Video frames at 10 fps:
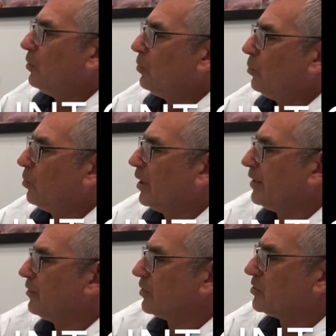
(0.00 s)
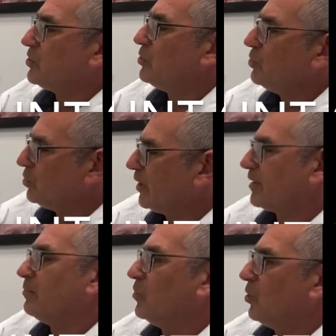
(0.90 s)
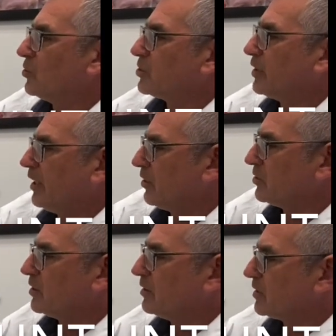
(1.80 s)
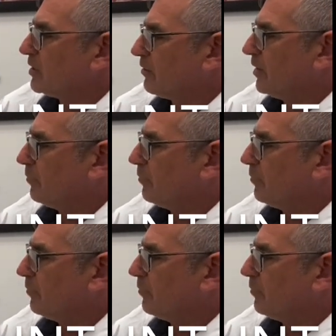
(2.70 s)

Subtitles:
1 or 2 at the most hairs in this area,